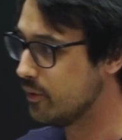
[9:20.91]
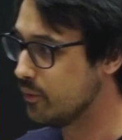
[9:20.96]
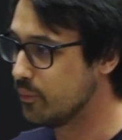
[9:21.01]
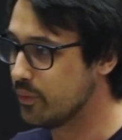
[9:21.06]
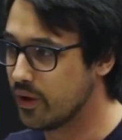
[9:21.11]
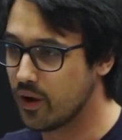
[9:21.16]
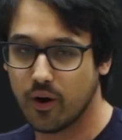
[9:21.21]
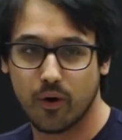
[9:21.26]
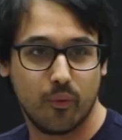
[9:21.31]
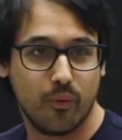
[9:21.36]

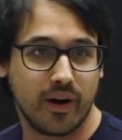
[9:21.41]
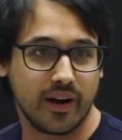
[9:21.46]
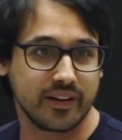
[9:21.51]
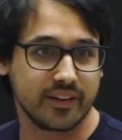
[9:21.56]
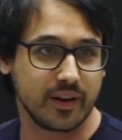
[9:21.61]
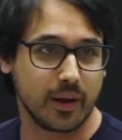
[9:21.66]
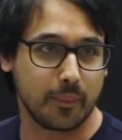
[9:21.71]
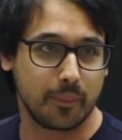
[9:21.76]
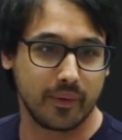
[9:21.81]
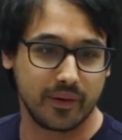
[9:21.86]
we all wind
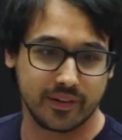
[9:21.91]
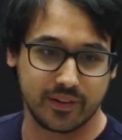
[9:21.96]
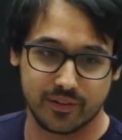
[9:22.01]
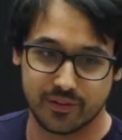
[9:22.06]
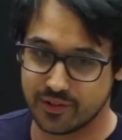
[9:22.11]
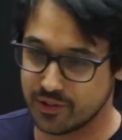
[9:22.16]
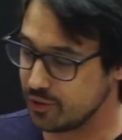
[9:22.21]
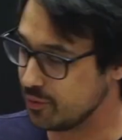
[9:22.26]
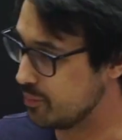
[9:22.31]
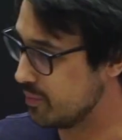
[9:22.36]
up on
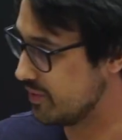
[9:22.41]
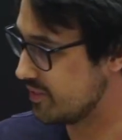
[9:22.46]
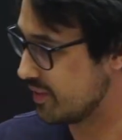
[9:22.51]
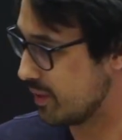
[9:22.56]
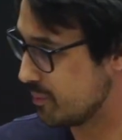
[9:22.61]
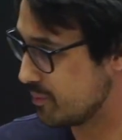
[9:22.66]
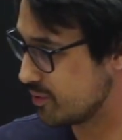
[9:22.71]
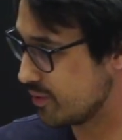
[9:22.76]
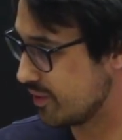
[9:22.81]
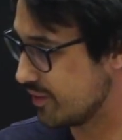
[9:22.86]
YouTube with
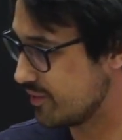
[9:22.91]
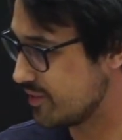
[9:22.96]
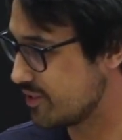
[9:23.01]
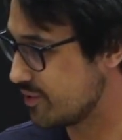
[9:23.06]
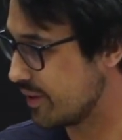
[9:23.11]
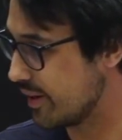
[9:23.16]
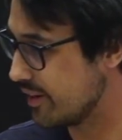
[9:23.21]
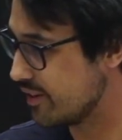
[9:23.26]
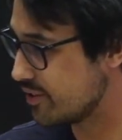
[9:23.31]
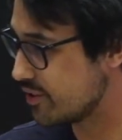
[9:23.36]
some sort of
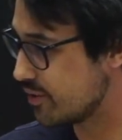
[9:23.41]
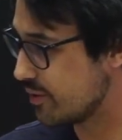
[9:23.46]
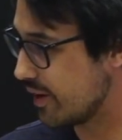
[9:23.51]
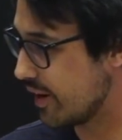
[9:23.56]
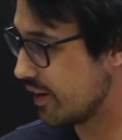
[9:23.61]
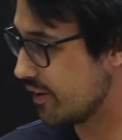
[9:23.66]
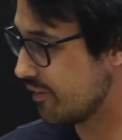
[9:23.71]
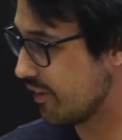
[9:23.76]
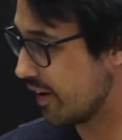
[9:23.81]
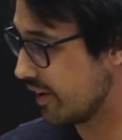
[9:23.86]
strange
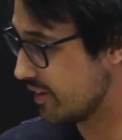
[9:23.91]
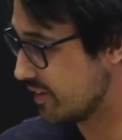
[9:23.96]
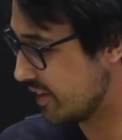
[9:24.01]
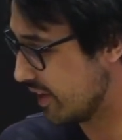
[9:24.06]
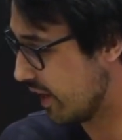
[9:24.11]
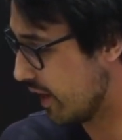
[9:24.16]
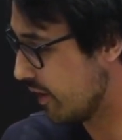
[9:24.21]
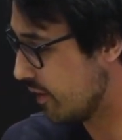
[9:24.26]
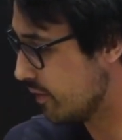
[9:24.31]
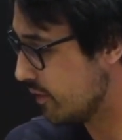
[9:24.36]
creative
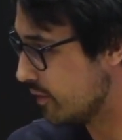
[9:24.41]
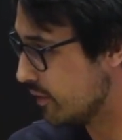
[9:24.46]
idea.